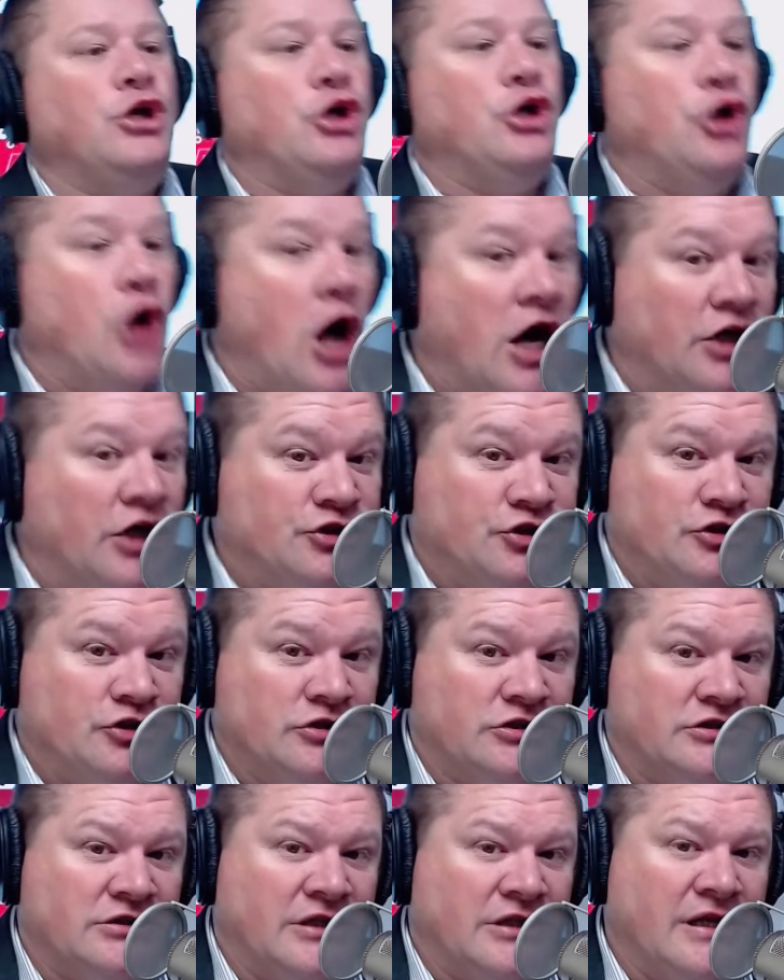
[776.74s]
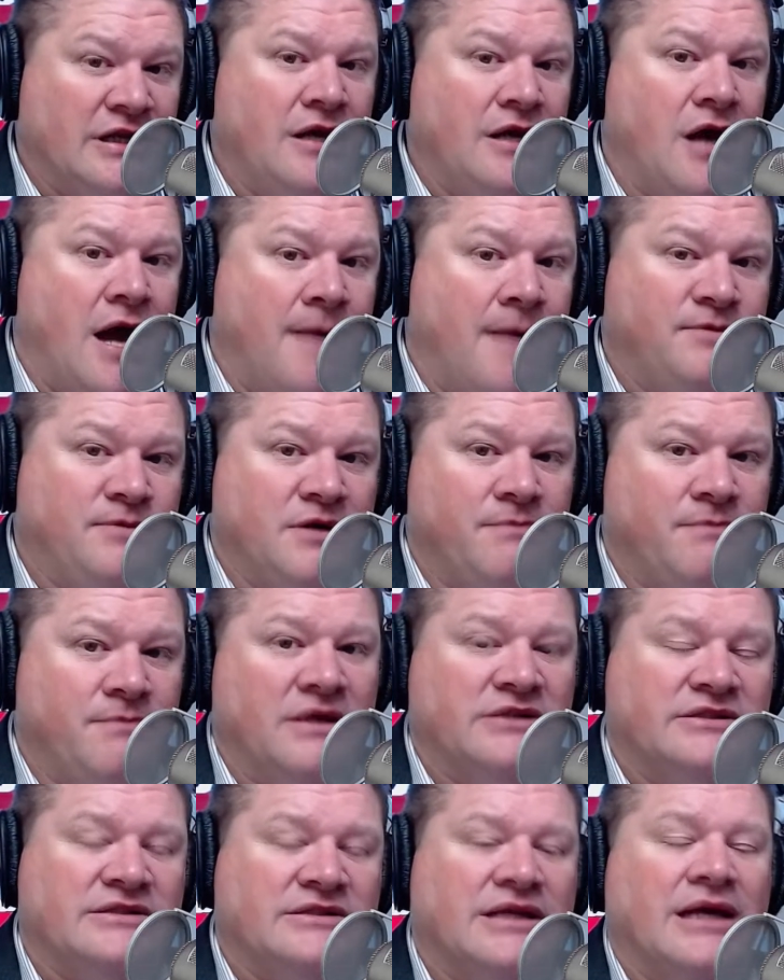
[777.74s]
cautiously
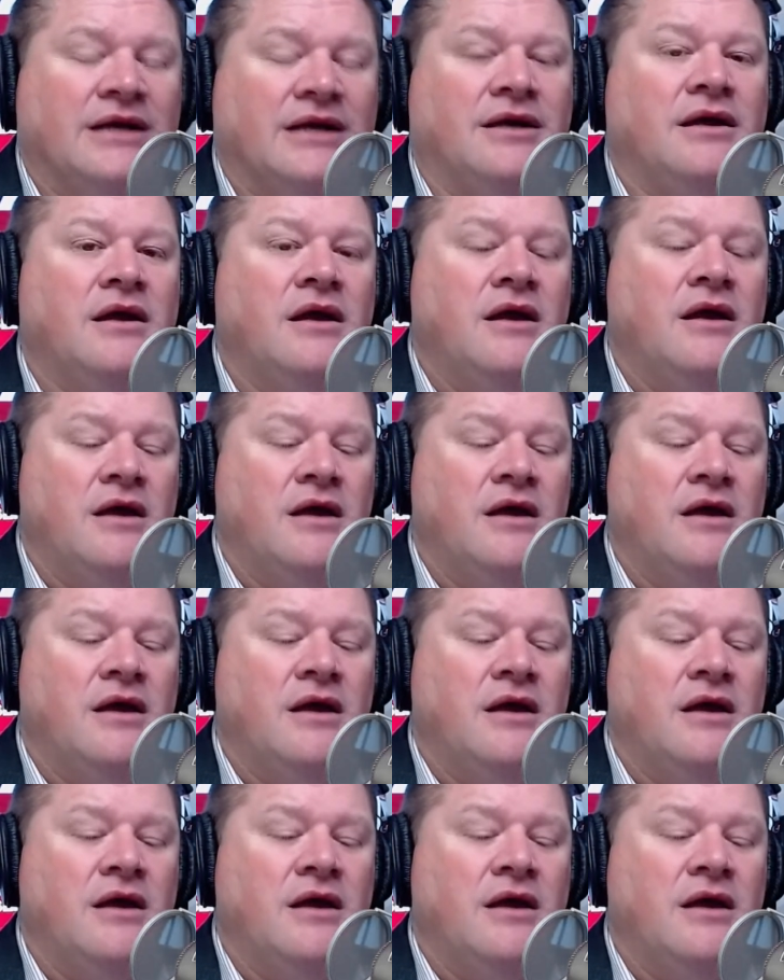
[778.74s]
optimistic